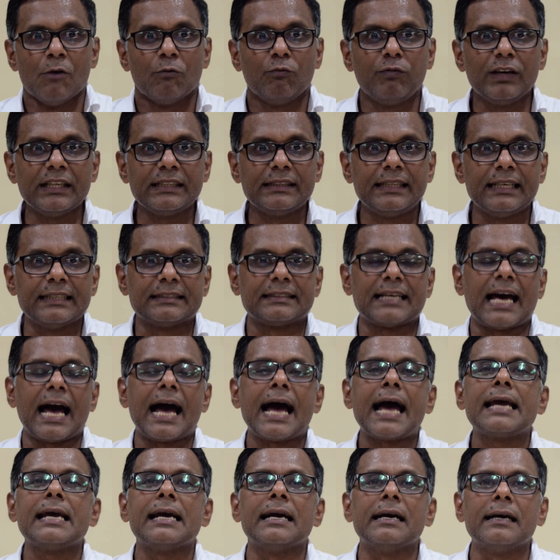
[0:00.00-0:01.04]
With this,
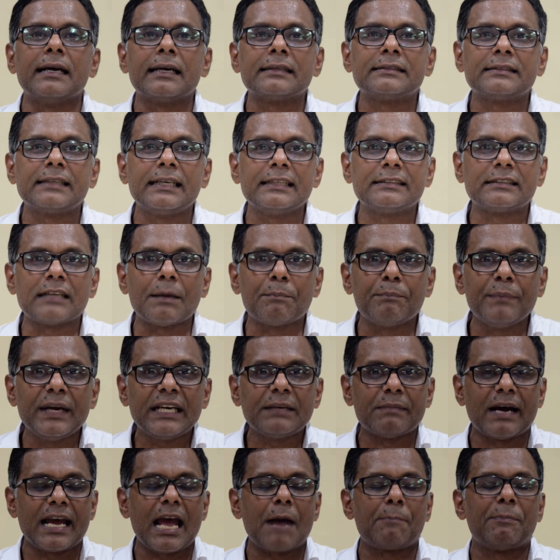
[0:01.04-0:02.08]
I earnestly submit
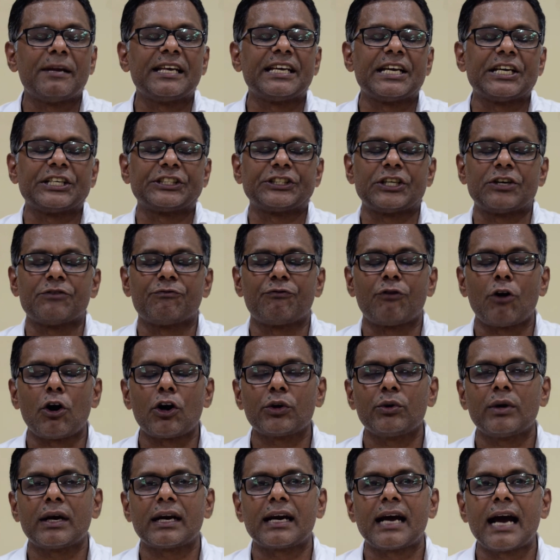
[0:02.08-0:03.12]
my application for
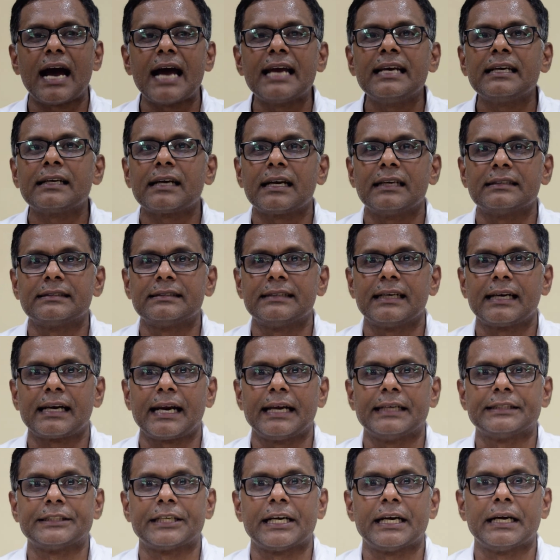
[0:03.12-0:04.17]
your kind
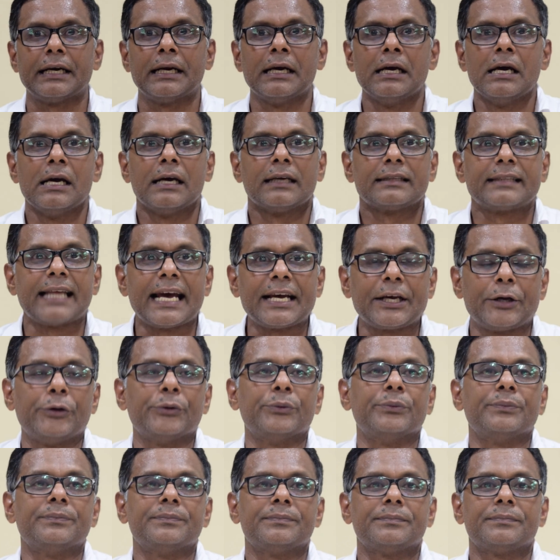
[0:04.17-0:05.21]
consideration. Thank
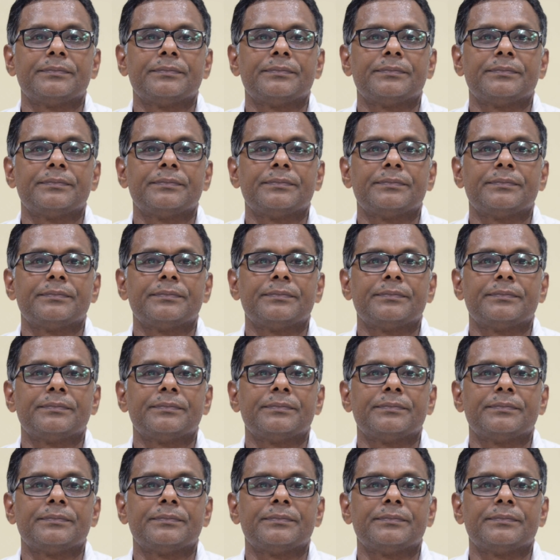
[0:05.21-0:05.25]
you.